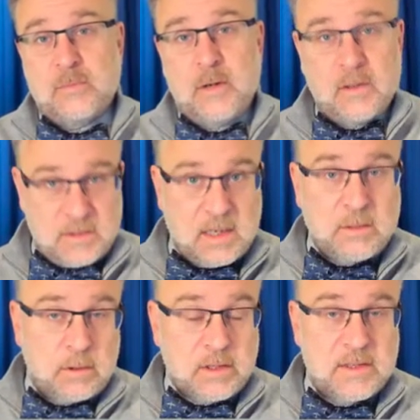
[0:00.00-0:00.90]
because then
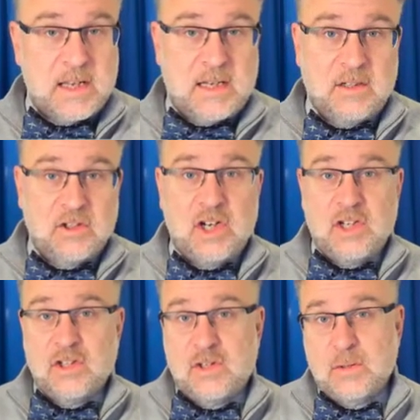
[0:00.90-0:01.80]
you understand the
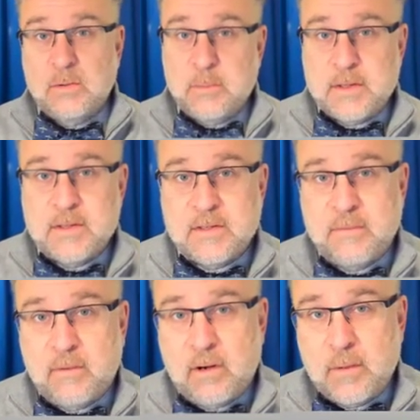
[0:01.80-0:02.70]
changes to the business
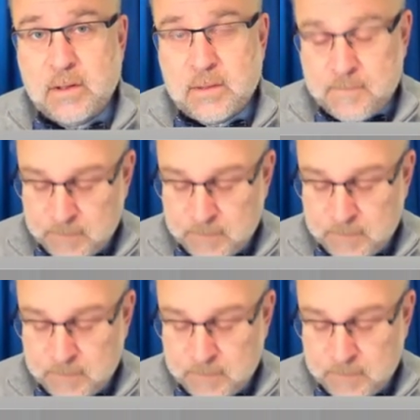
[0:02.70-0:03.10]
environment.